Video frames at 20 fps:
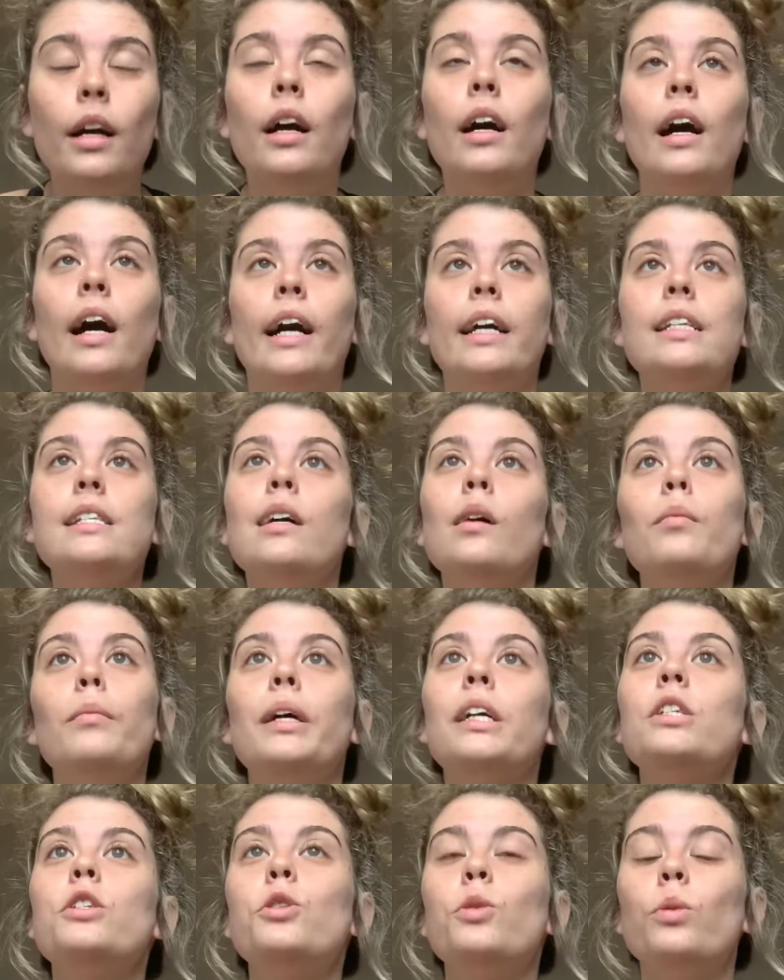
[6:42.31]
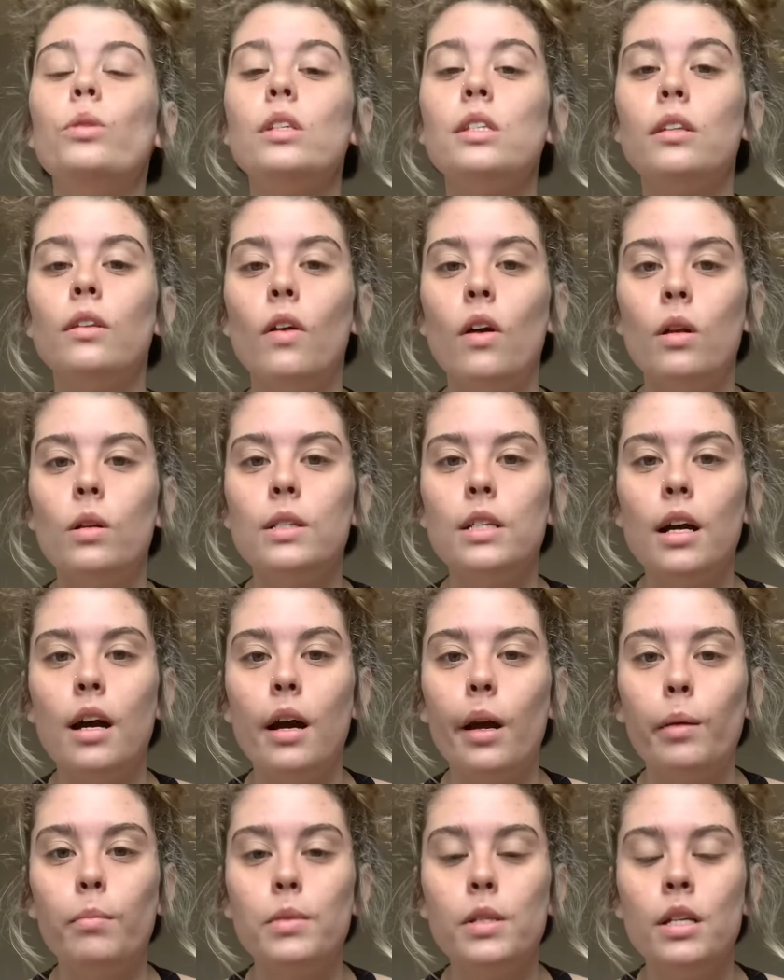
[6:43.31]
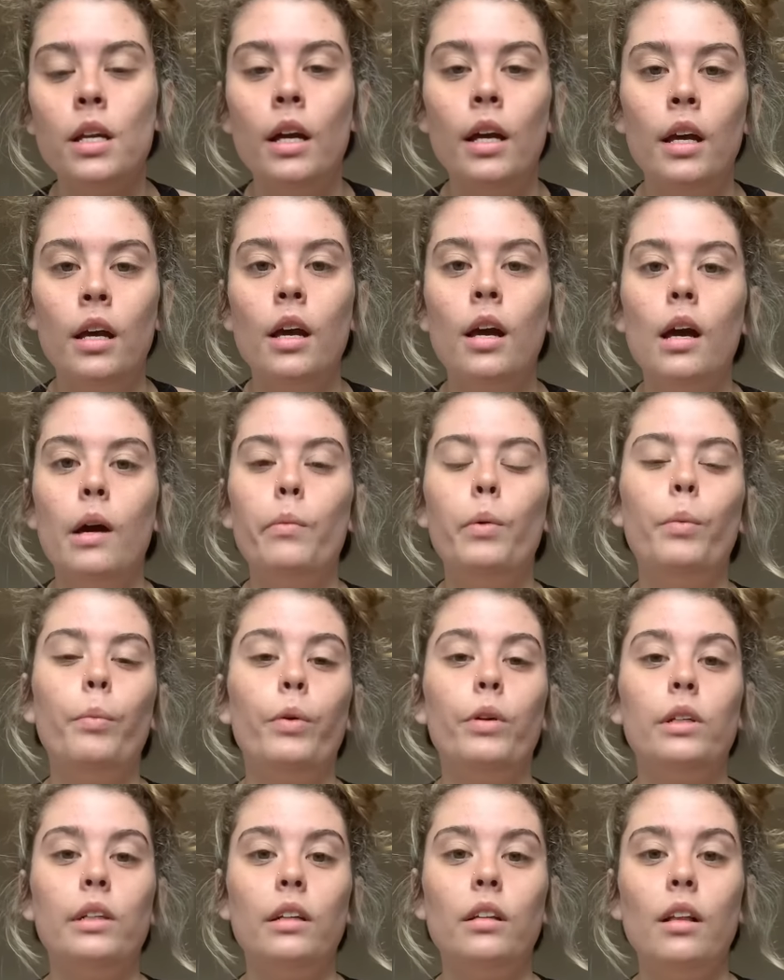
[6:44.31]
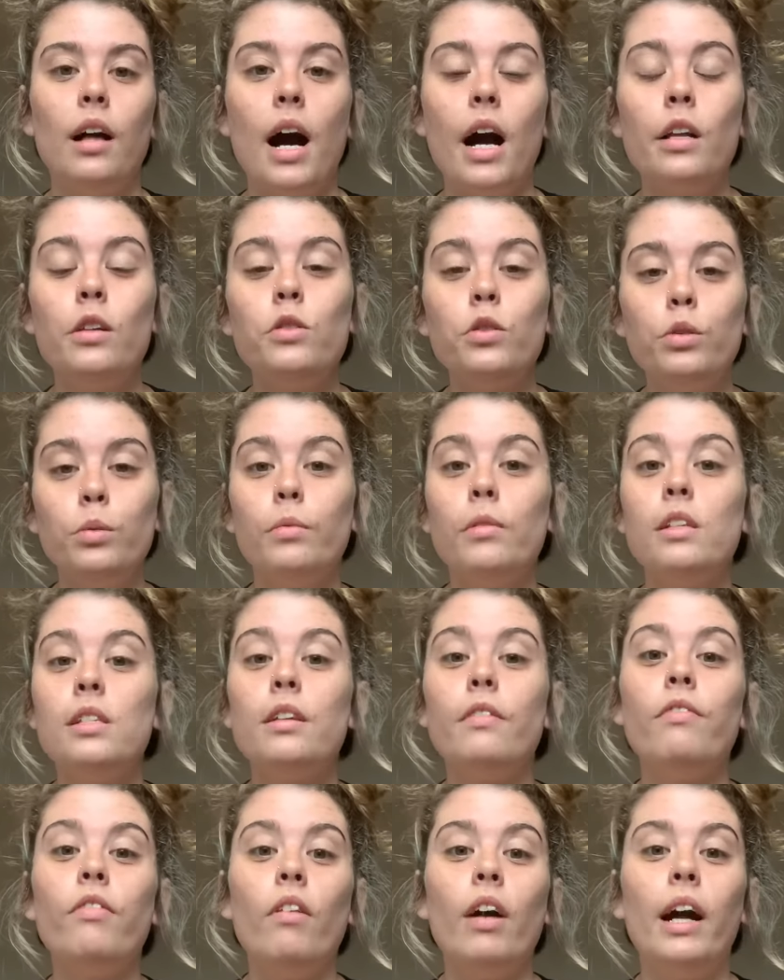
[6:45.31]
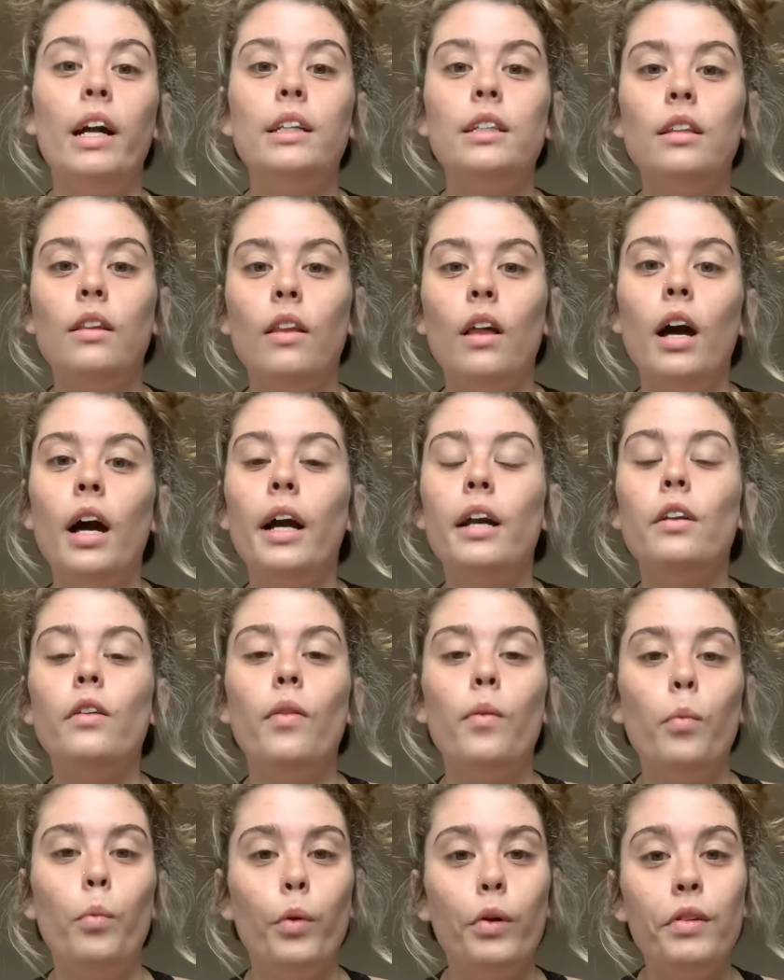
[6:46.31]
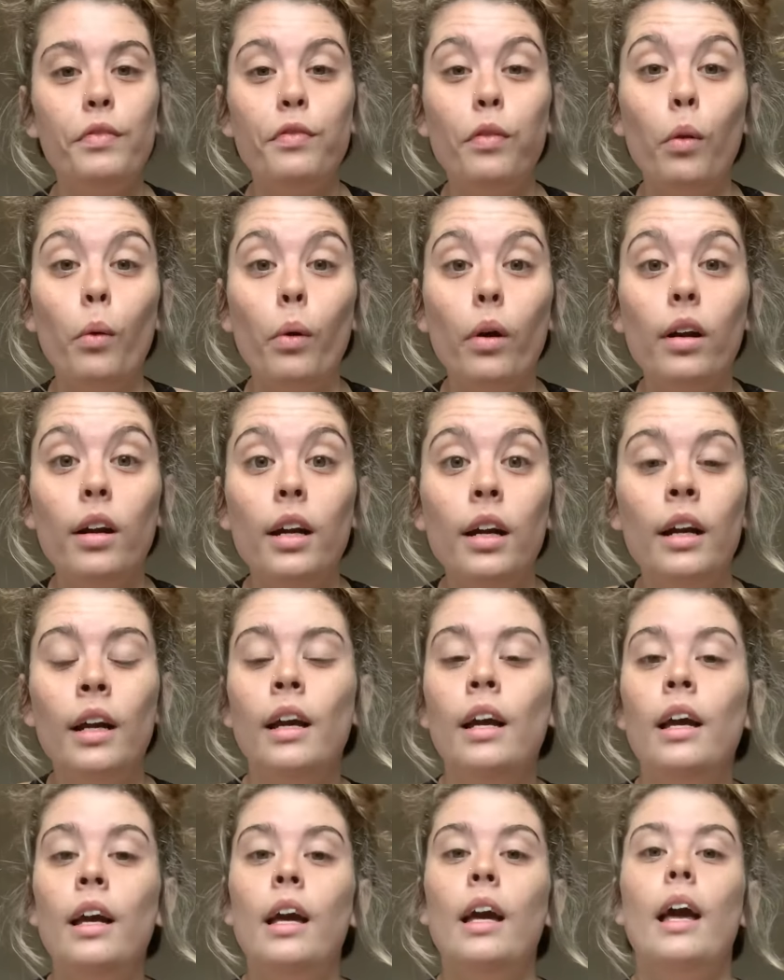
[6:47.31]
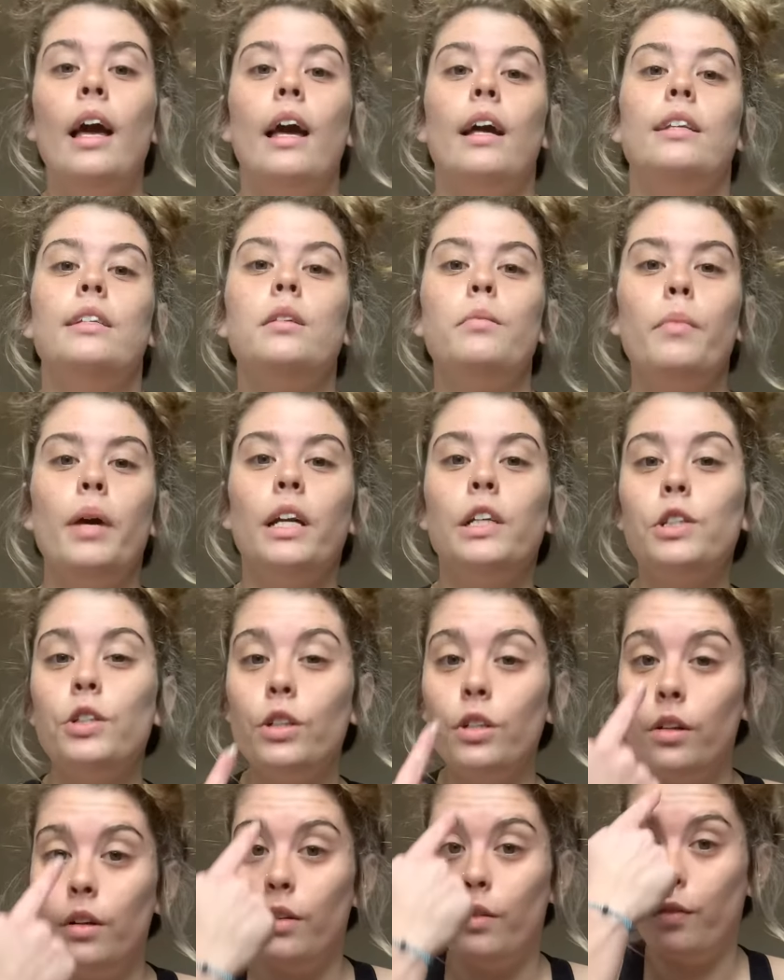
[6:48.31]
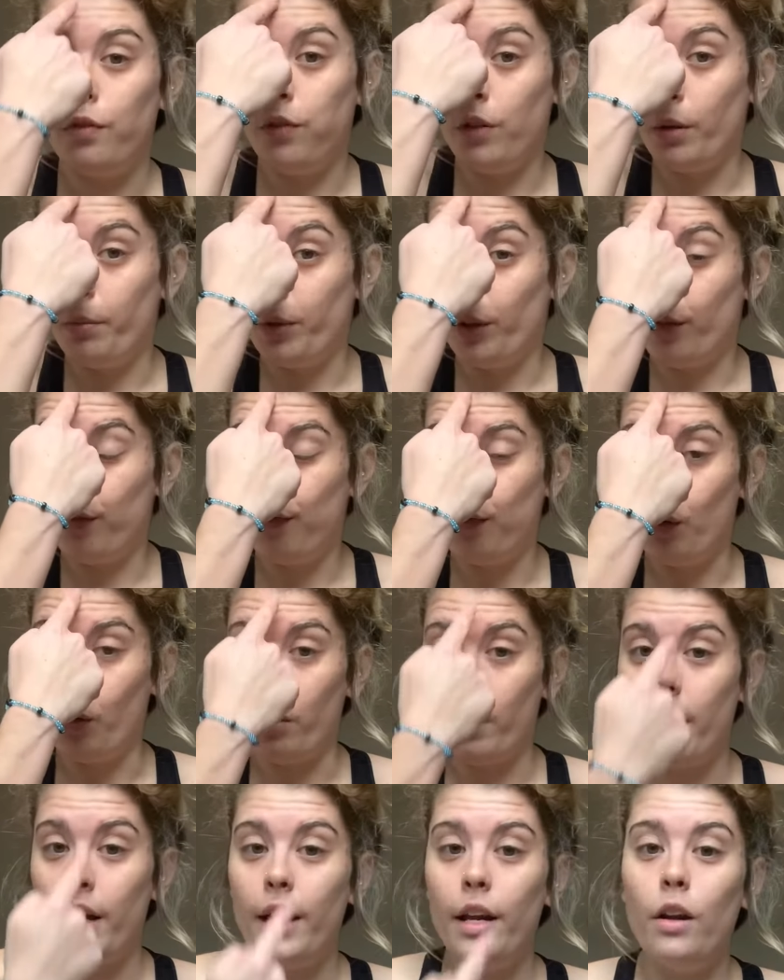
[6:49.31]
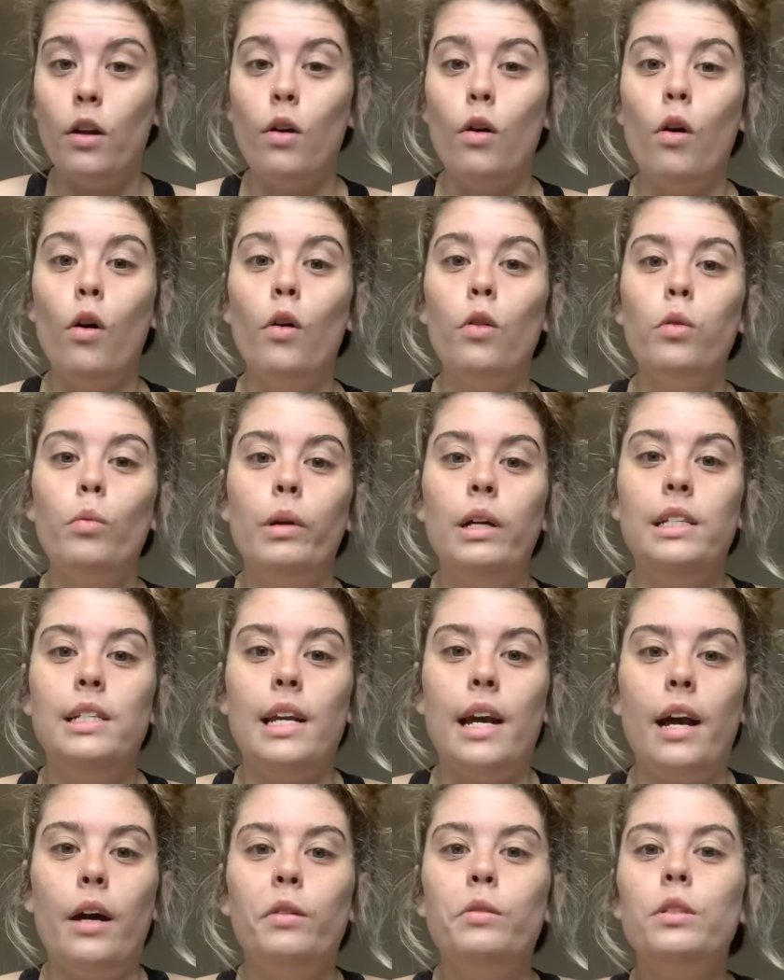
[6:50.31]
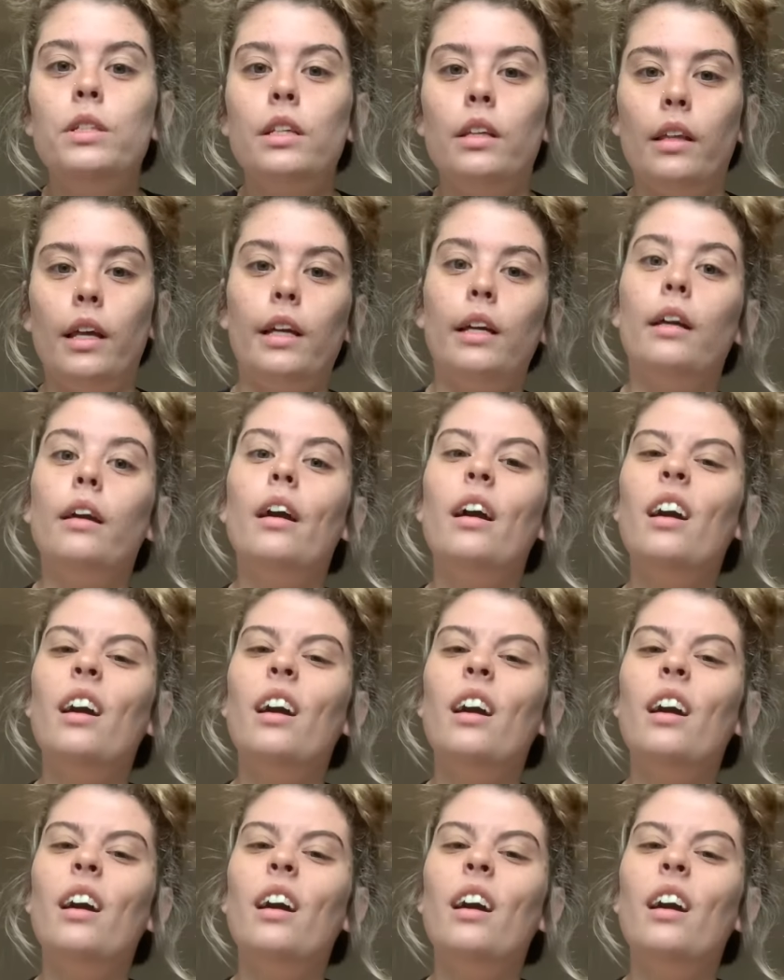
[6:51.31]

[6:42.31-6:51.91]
I tell my students a lot of times when we're in classroom is to find a line on the wood floor and to make sure from your forehead all the way down to like